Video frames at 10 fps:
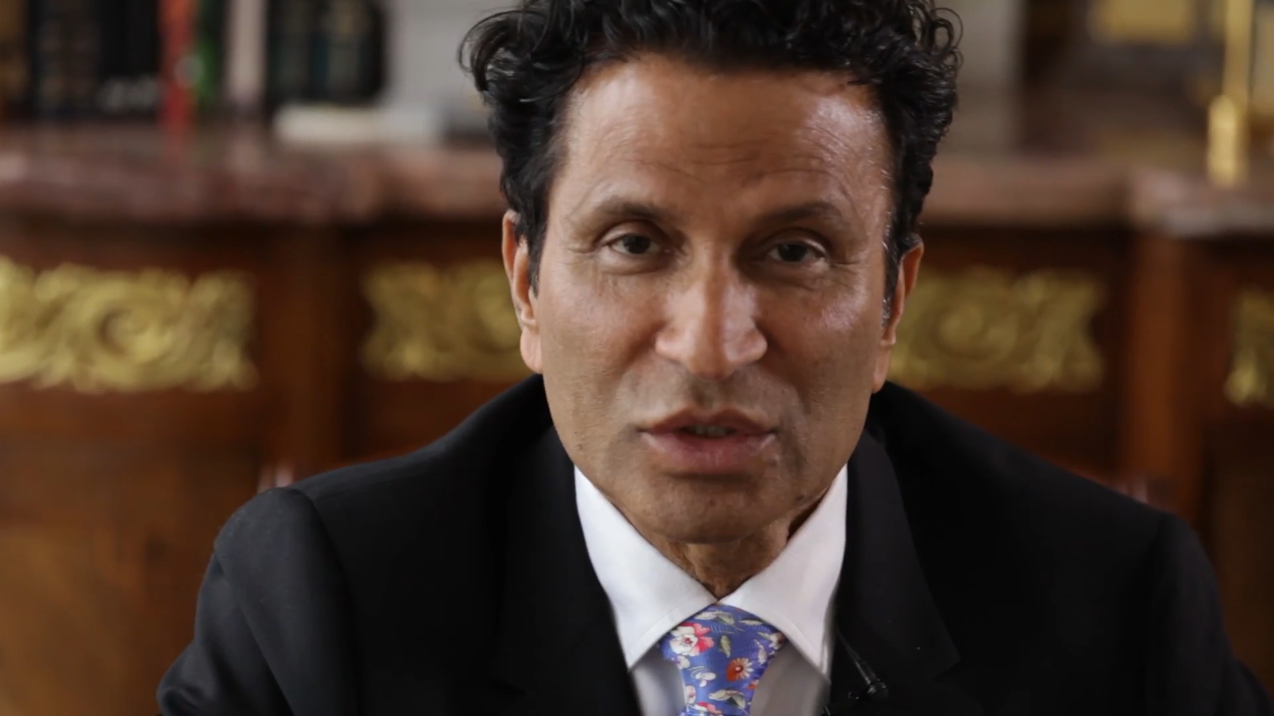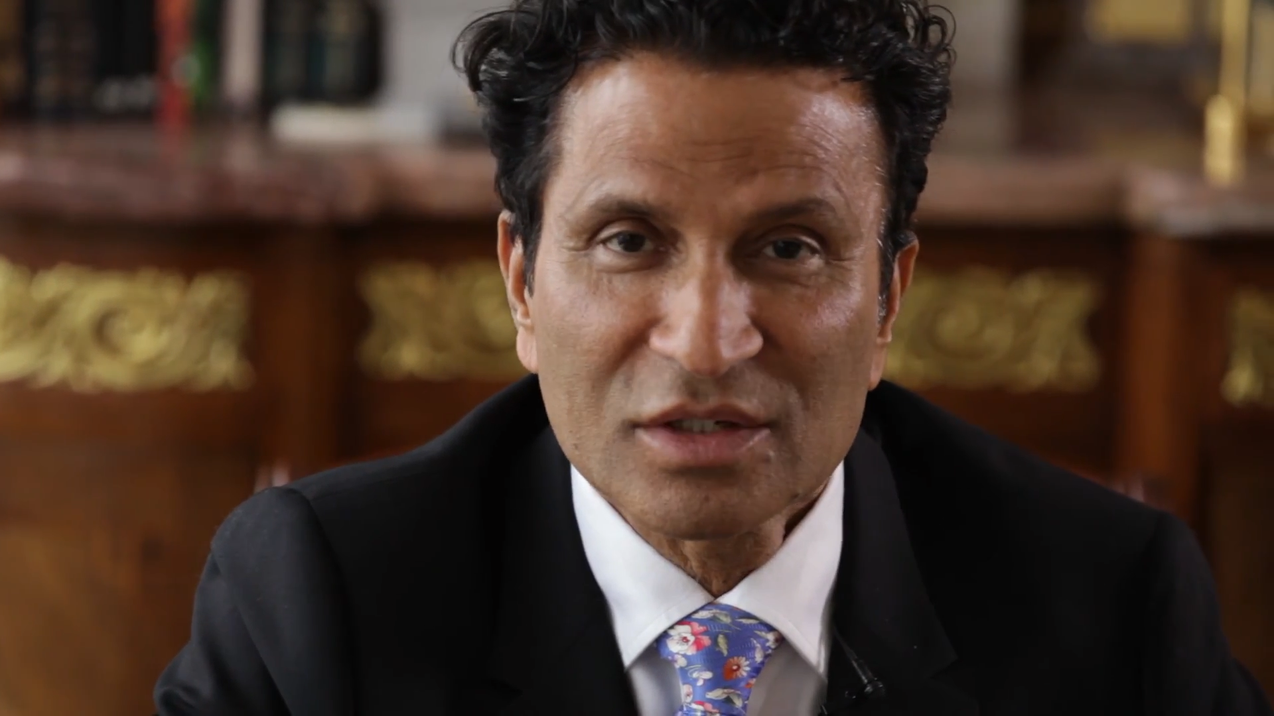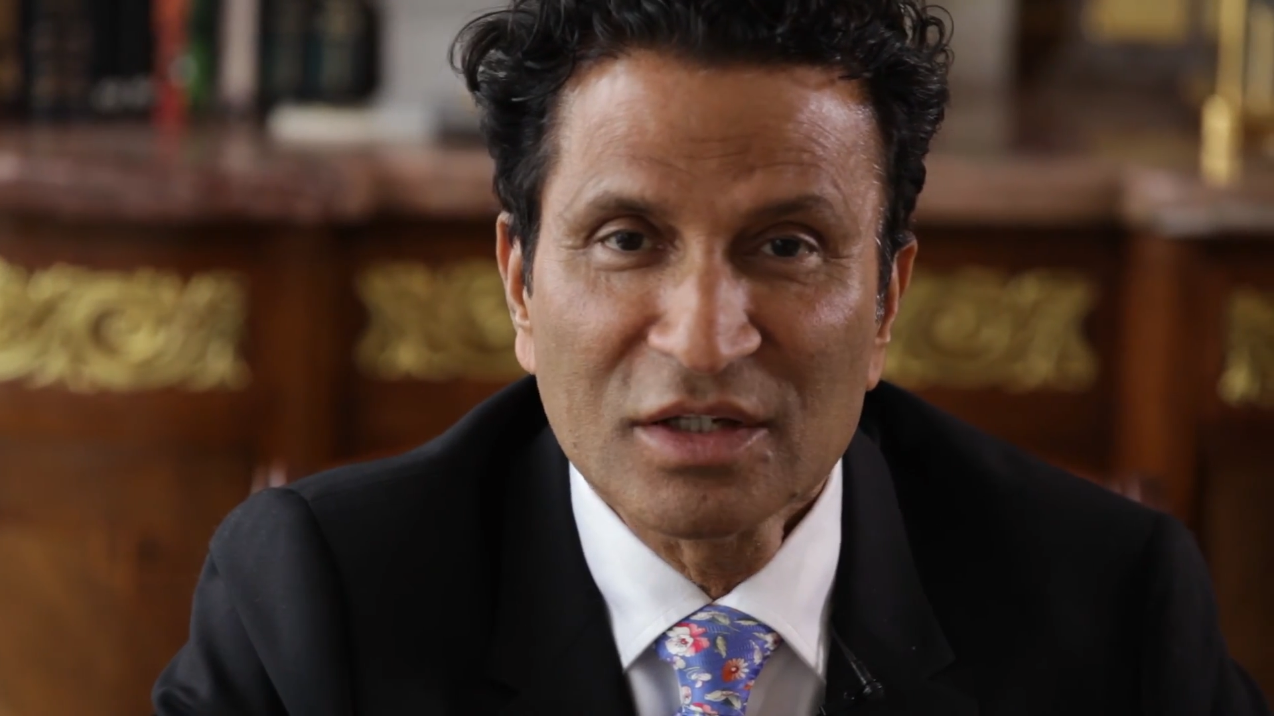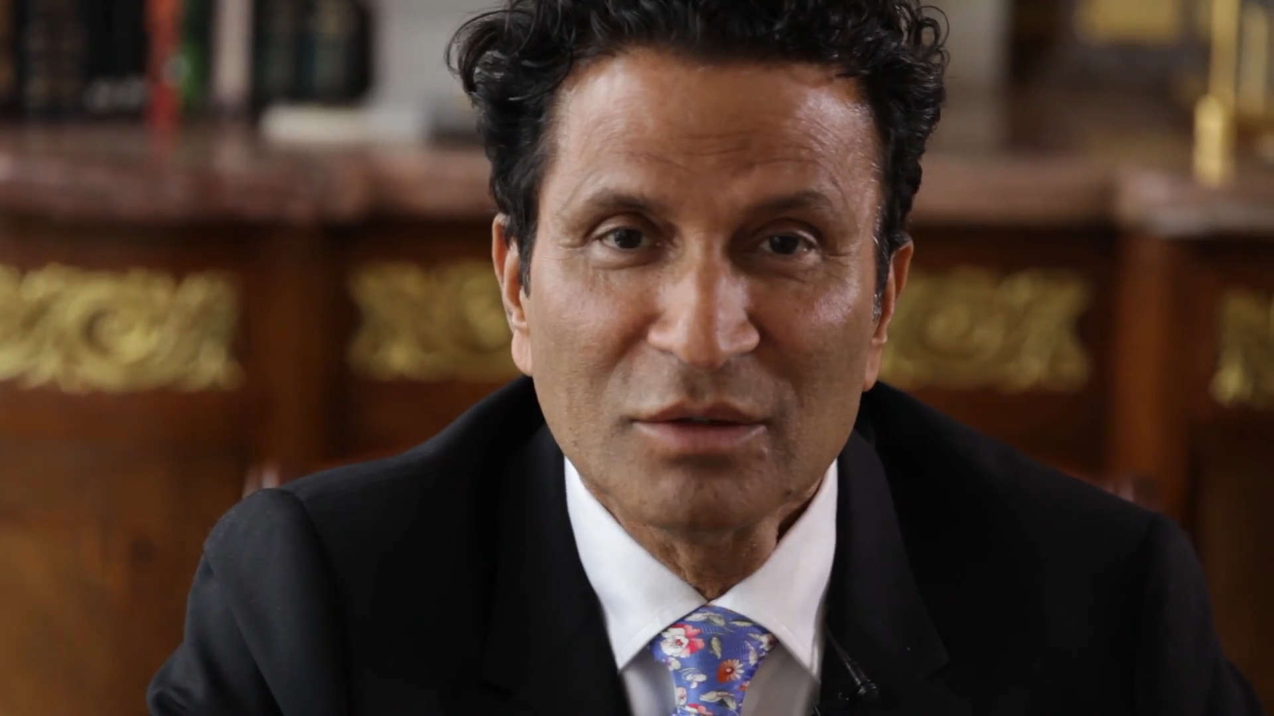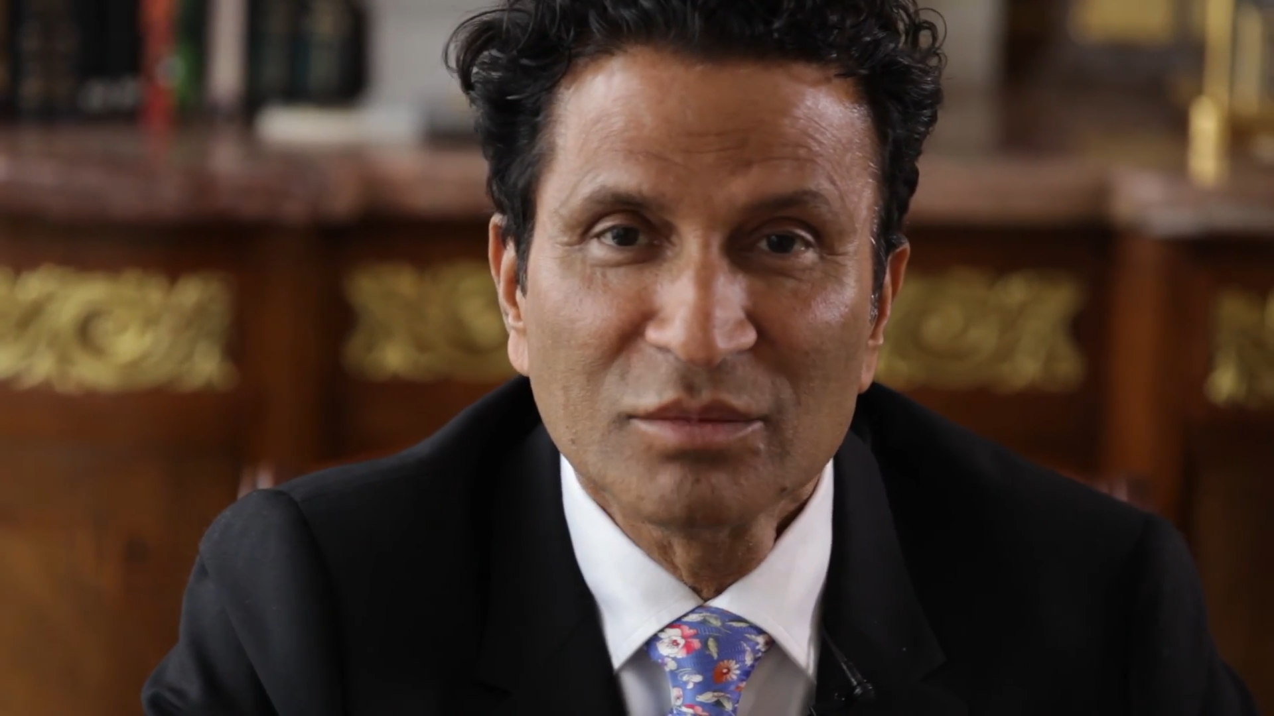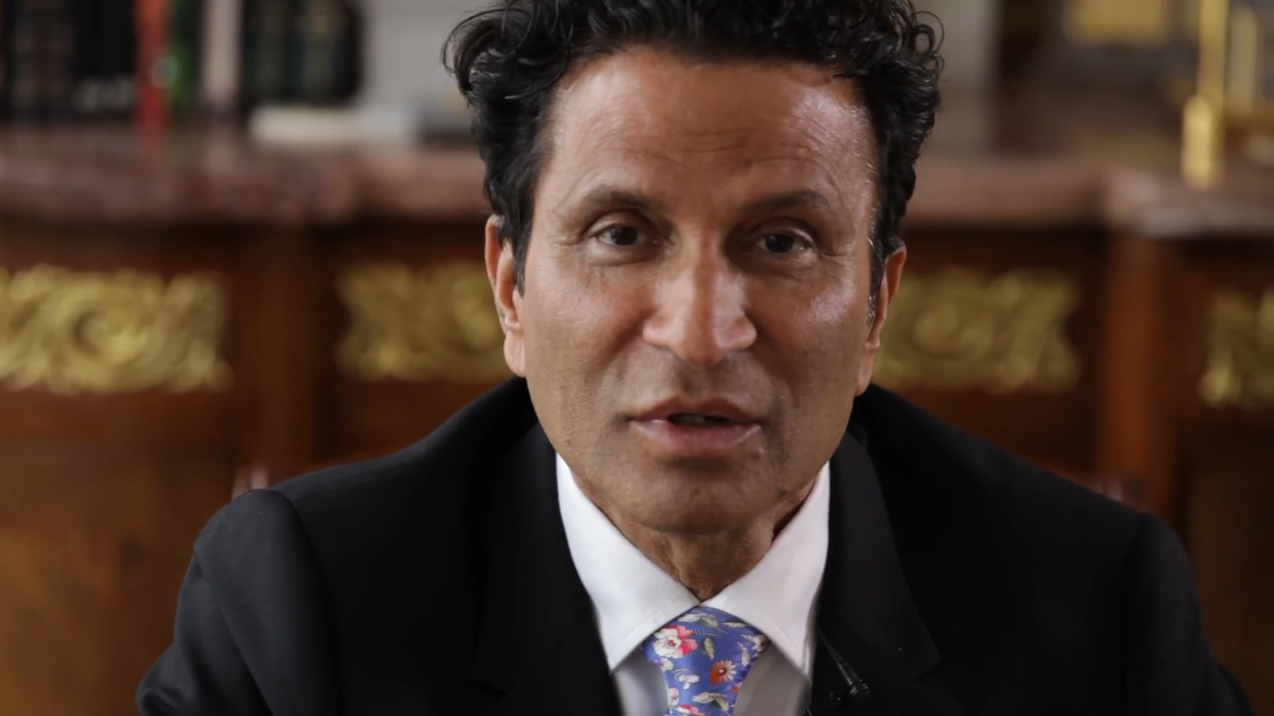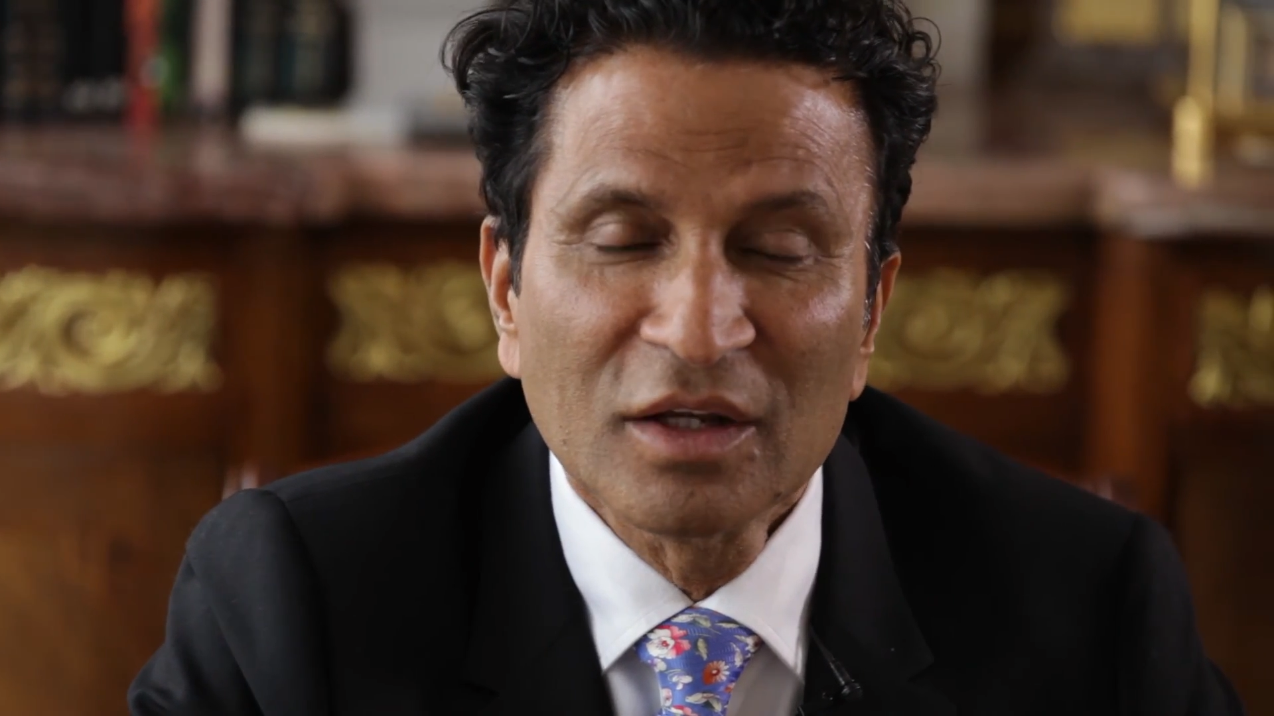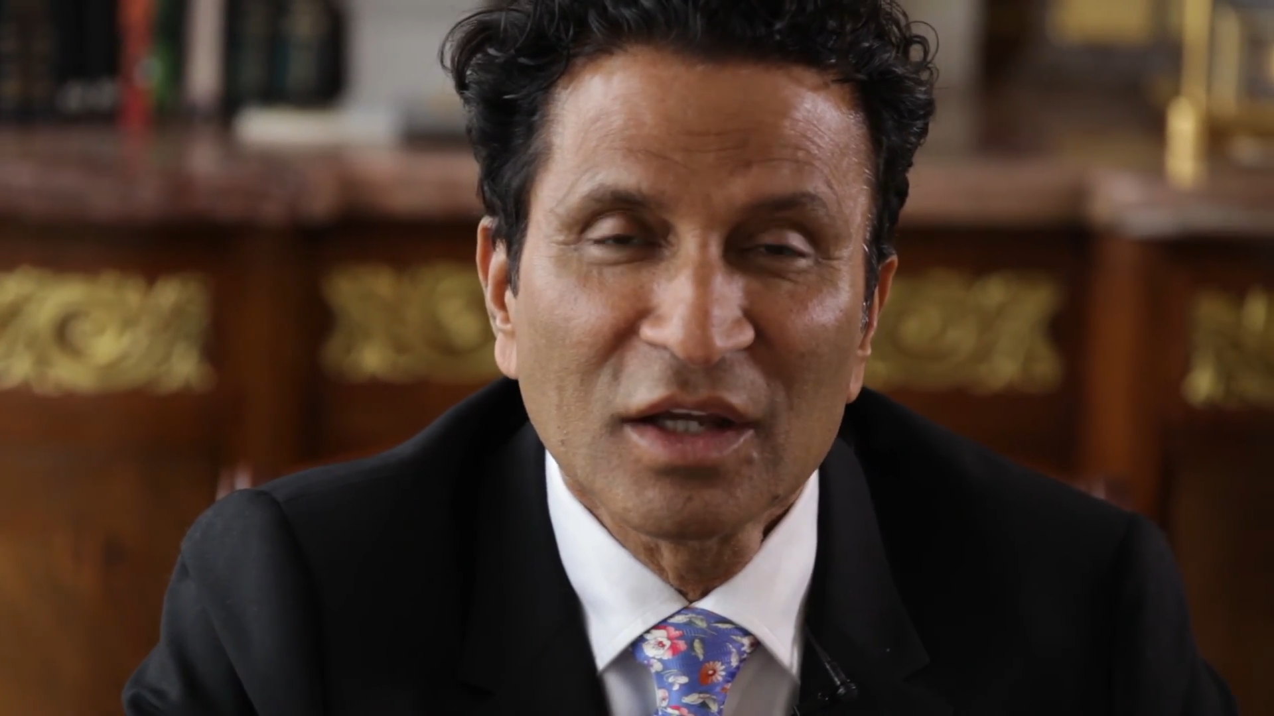sleep,